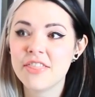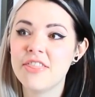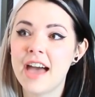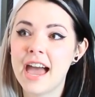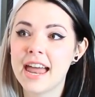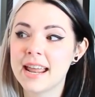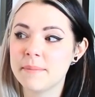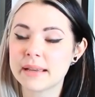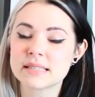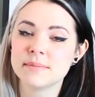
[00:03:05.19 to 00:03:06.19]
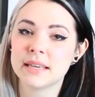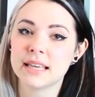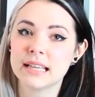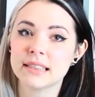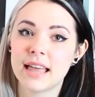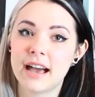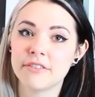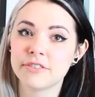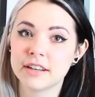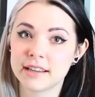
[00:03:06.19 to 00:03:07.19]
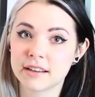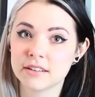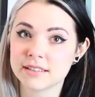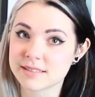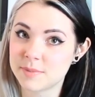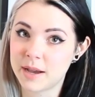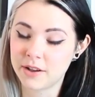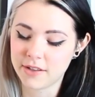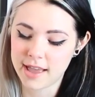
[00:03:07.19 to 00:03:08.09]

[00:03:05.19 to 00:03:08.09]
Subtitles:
that it makes me laugh and giggle and smile,